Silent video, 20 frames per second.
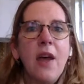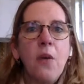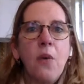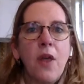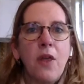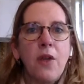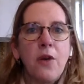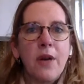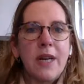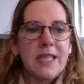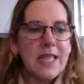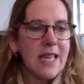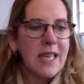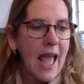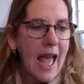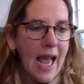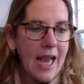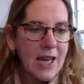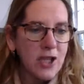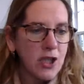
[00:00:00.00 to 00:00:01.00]
whether it's a
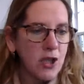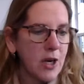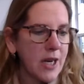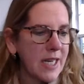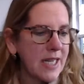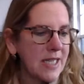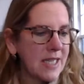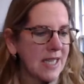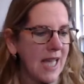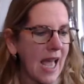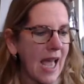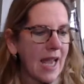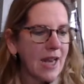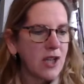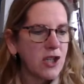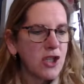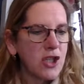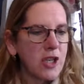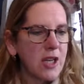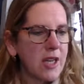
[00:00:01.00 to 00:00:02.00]
cash
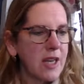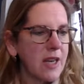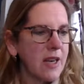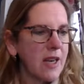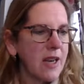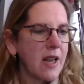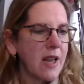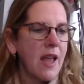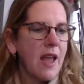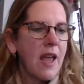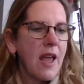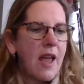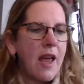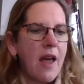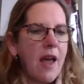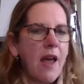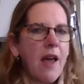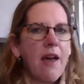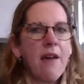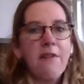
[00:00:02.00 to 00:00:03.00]
transaction,
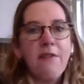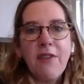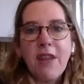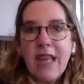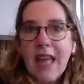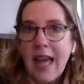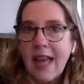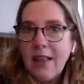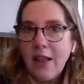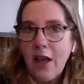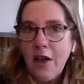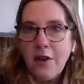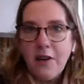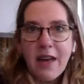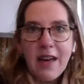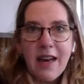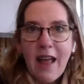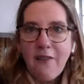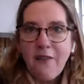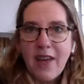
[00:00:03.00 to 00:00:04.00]
VA loan
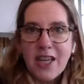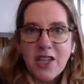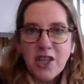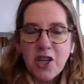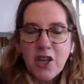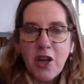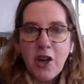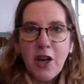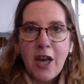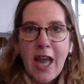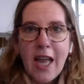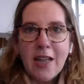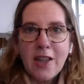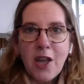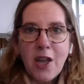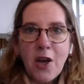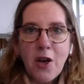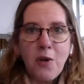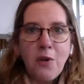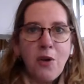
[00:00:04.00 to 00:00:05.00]
and FHA
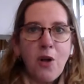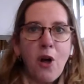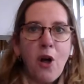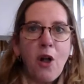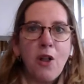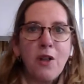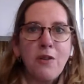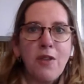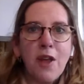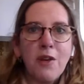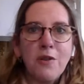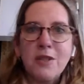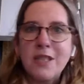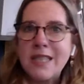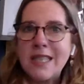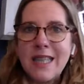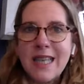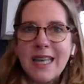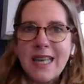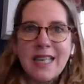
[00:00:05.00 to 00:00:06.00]
loan. All of those
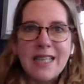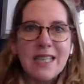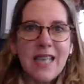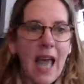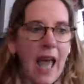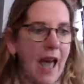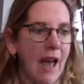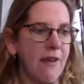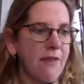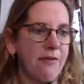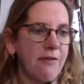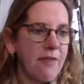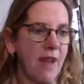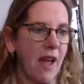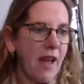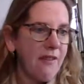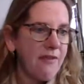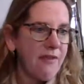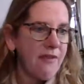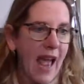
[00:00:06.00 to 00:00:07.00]
things have
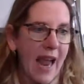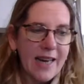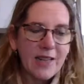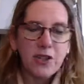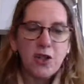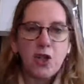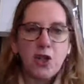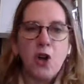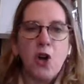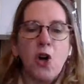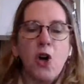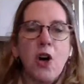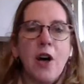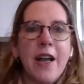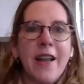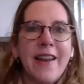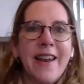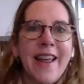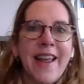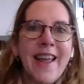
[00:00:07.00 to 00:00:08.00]
a factor
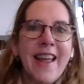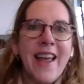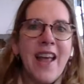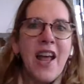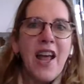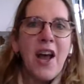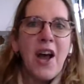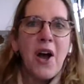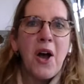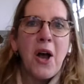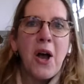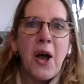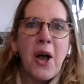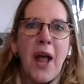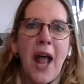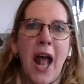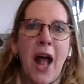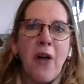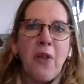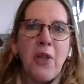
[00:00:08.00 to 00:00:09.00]
on
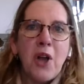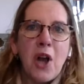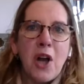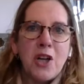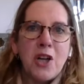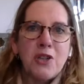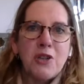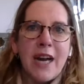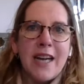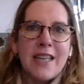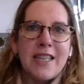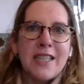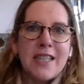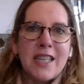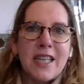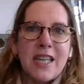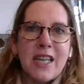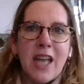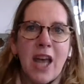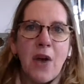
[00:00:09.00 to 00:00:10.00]
how the contract is
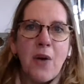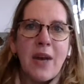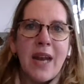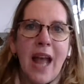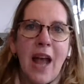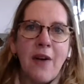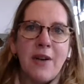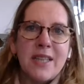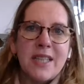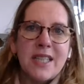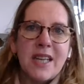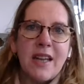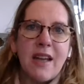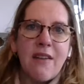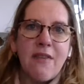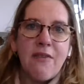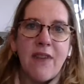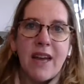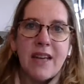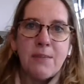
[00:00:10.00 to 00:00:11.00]
going to go and how it's going
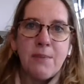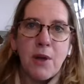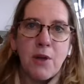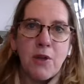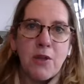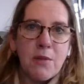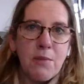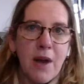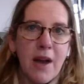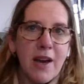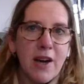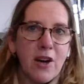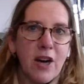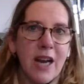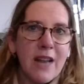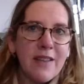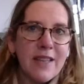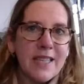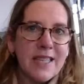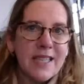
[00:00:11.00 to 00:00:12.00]
to affect both the buyer
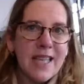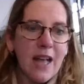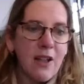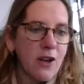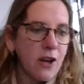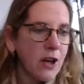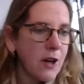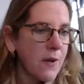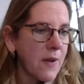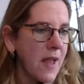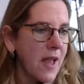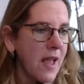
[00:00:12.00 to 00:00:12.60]
and the seller.